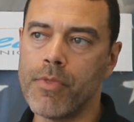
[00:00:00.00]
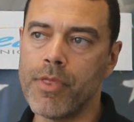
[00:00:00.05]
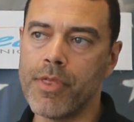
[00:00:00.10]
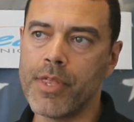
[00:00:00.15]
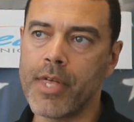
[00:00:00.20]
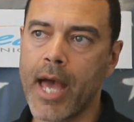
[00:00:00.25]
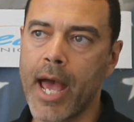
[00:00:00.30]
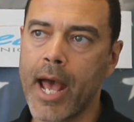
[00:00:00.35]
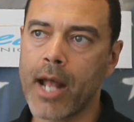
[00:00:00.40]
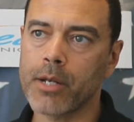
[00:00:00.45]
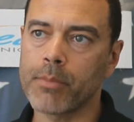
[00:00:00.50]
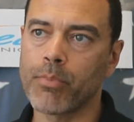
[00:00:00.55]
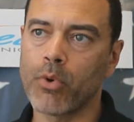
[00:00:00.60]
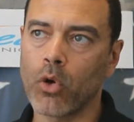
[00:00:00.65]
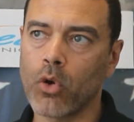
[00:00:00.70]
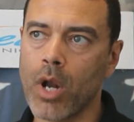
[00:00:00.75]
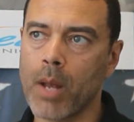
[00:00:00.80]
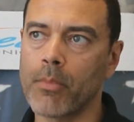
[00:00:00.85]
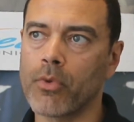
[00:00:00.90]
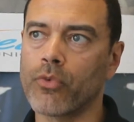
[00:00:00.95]
that
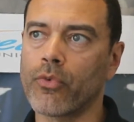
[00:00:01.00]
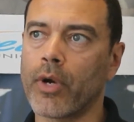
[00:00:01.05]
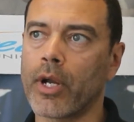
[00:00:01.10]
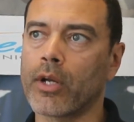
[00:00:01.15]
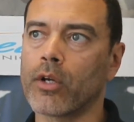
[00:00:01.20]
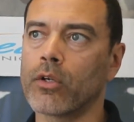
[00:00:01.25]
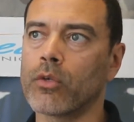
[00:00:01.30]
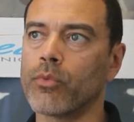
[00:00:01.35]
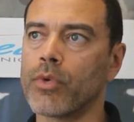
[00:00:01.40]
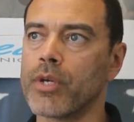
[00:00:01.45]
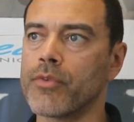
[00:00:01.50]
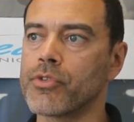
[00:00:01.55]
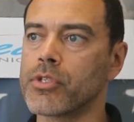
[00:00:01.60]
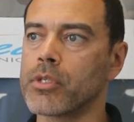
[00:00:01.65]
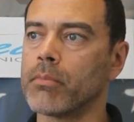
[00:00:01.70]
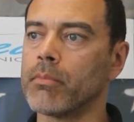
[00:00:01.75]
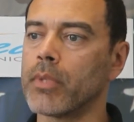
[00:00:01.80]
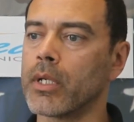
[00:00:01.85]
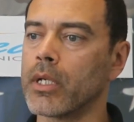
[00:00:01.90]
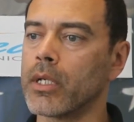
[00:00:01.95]
program of record, we have
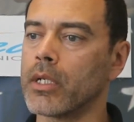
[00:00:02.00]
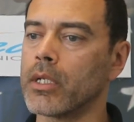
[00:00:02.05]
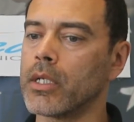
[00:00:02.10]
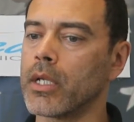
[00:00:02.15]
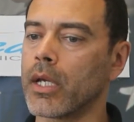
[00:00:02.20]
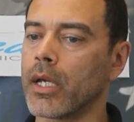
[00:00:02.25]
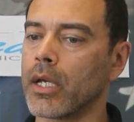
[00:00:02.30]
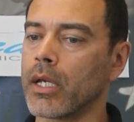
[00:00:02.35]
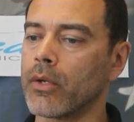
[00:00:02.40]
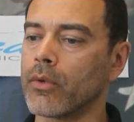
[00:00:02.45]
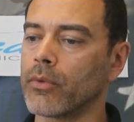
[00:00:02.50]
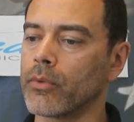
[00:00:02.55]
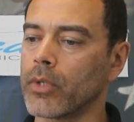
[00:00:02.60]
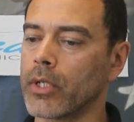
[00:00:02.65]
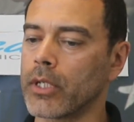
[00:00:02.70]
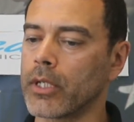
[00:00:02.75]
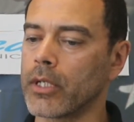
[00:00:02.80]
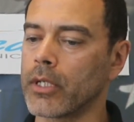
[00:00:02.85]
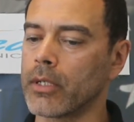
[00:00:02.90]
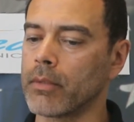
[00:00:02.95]
submitted
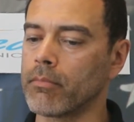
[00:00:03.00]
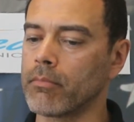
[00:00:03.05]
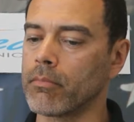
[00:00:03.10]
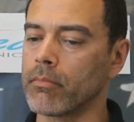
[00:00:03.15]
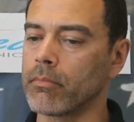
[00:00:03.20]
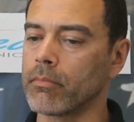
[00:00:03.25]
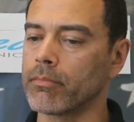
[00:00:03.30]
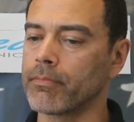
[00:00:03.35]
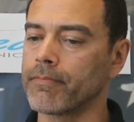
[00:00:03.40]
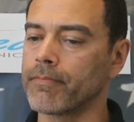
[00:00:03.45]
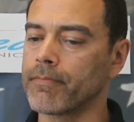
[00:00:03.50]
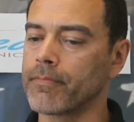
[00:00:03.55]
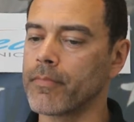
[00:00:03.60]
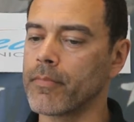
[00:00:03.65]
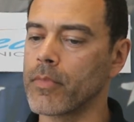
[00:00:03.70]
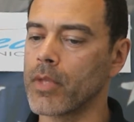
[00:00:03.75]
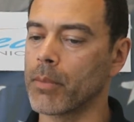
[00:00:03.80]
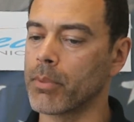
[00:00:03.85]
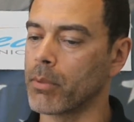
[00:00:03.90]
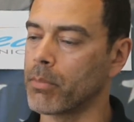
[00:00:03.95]

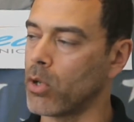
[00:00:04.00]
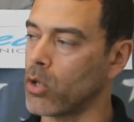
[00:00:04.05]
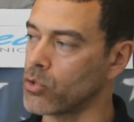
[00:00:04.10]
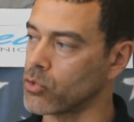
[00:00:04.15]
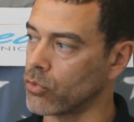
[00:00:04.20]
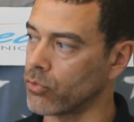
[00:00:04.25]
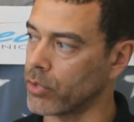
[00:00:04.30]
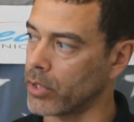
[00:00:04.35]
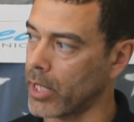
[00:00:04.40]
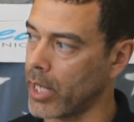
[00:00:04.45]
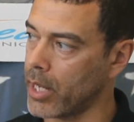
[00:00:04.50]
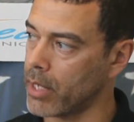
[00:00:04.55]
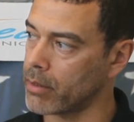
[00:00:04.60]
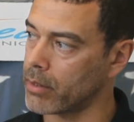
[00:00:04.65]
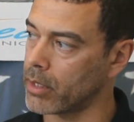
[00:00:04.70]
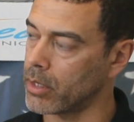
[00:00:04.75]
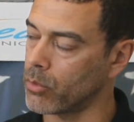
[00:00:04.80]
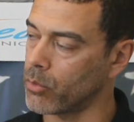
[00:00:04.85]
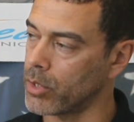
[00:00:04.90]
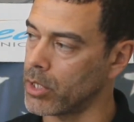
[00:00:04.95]
a proposal for that,
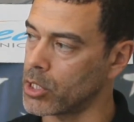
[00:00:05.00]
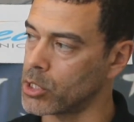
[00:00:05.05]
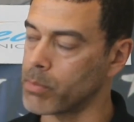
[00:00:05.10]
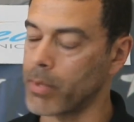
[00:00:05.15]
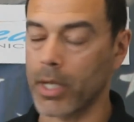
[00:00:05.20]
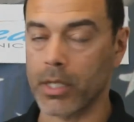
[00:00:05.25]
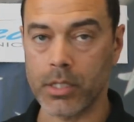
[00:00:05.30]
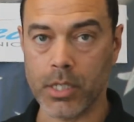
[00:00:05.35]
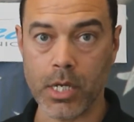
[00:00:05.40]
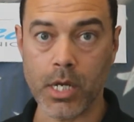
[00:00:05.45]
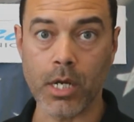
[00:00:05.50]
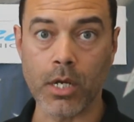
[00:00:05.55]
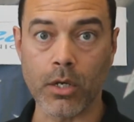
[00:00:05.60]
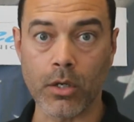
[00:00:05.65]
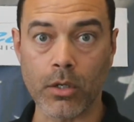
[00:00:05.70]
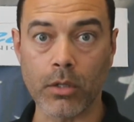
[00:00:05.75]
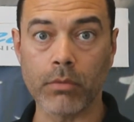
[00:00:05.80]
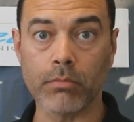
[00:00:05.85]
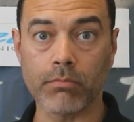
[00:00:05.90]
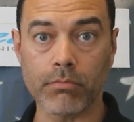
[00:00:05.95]
and we expect to
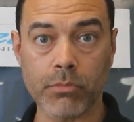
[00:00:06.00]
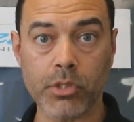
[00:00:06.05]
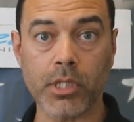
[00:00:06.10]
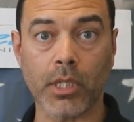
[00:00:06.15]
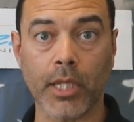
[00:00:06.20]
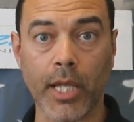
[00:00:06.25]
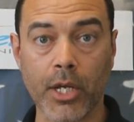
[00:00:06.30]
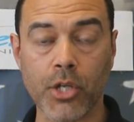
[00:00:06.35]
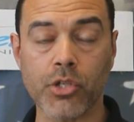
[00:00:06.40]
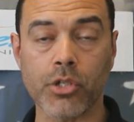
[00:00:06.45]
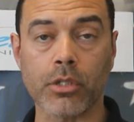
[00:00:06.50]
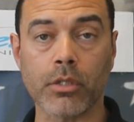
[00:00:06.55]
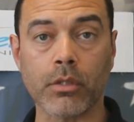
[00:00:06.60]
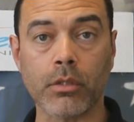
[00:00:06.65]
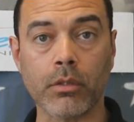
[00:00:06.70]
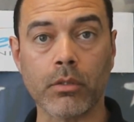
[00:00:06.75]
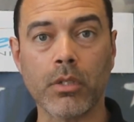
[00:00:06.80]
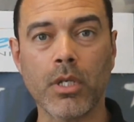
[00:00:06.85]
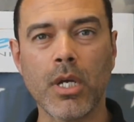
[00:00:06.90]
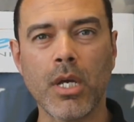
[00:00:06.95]
hear
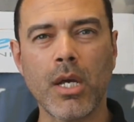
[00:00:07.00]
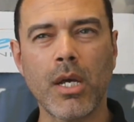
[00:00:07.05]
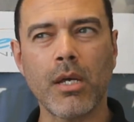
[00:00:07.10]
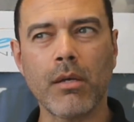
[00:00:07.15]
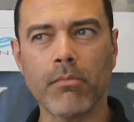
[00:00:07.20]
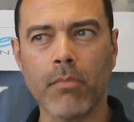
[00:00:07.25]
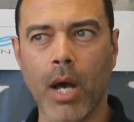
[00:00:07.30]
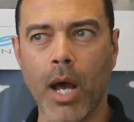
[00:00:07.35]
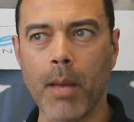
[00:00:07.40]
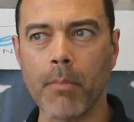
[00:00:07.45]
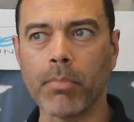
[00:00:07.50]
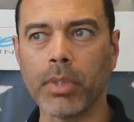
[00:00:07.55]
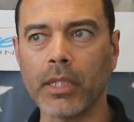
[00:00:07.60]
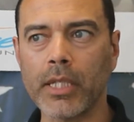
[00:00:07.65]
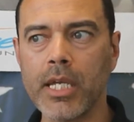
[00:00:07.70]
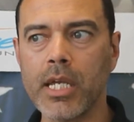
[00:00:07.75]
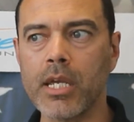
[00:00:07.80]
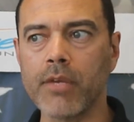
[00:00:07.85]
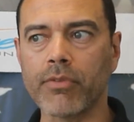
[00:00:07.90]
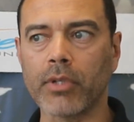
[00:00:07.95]
selection. I
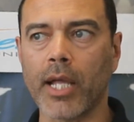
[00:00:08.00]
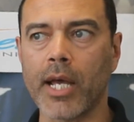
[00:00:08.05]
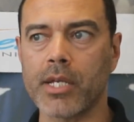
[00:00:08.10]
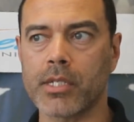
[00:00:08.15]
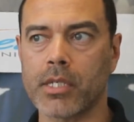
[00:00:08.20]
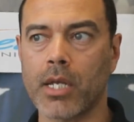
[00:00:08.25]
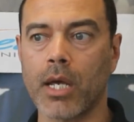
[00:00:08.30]
believe last